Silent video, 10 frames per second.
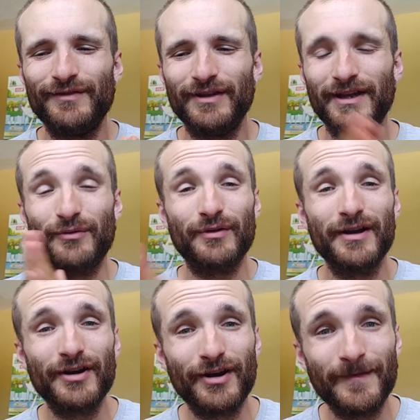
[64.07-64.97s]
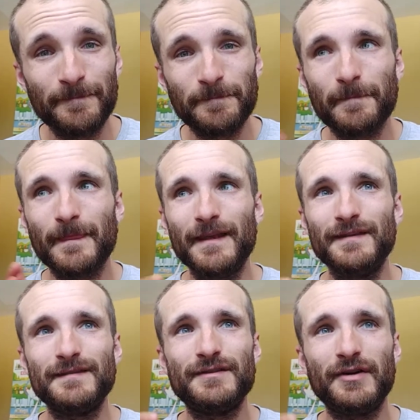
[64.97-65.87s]
feel like a runner
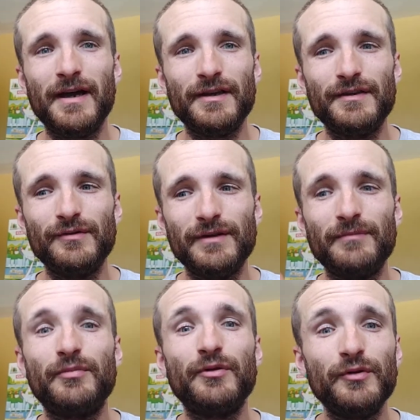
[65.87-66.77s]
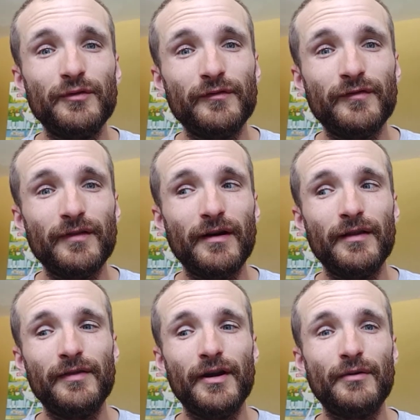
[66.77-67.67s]
is trying to improve
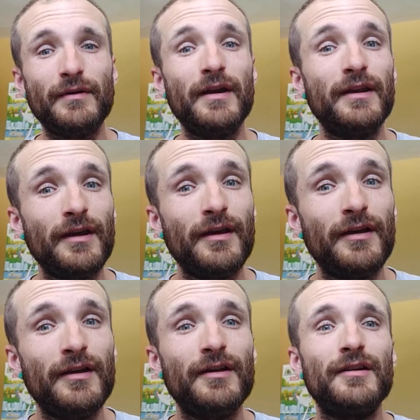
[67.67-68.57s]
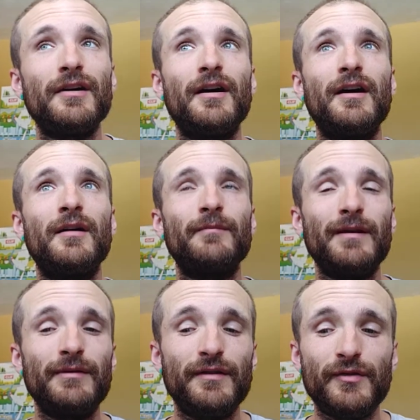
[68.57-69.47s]
their running,
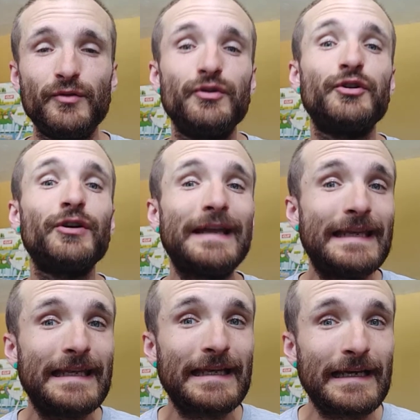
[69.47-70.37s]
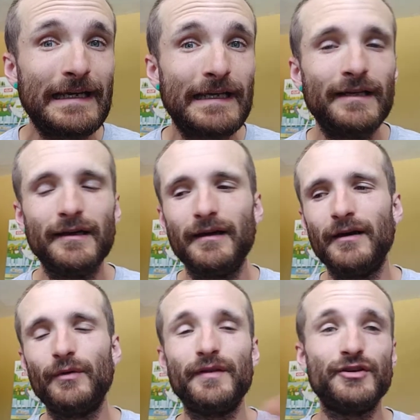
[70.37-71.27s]
maybe through training,
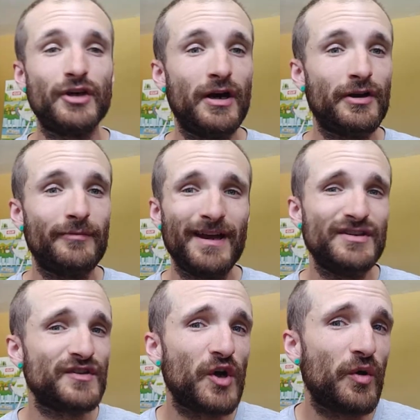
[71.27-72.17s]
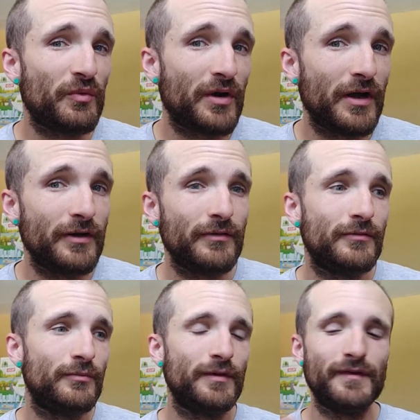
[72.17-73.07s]
where the jogger might just go and run,
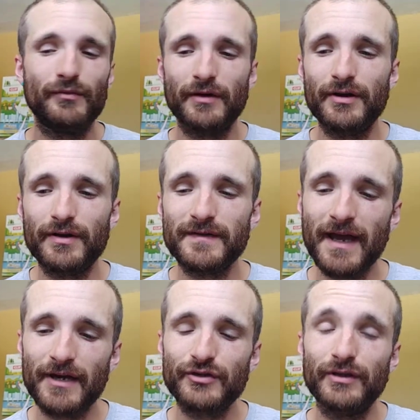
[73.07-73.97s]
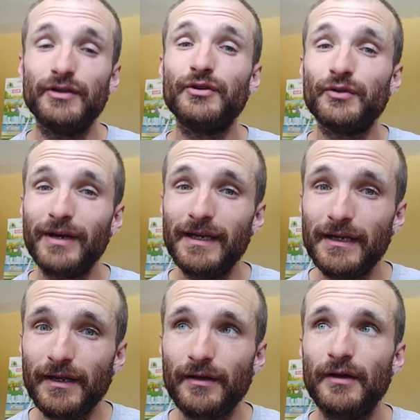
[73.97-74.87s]
but the runner is actually
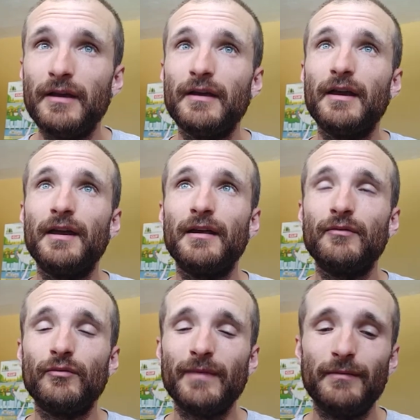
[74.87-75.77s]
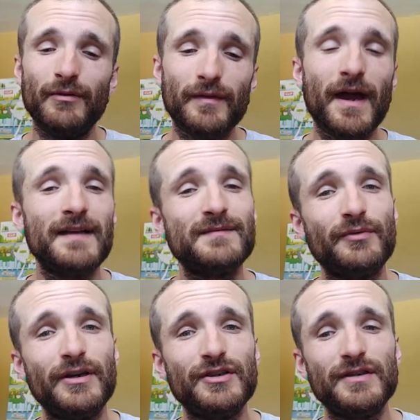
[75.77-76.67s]
training and maybe with
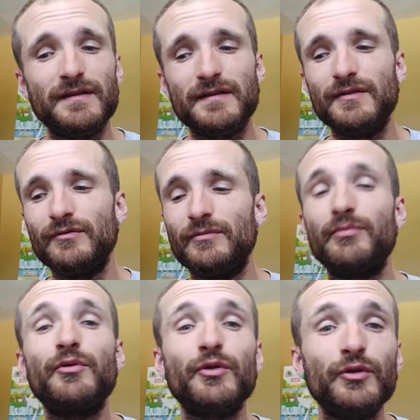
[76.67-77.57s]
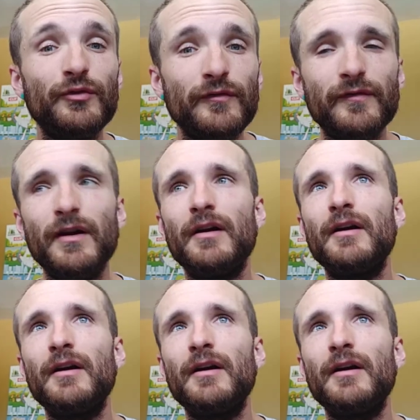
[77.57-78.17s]
aspirations to improve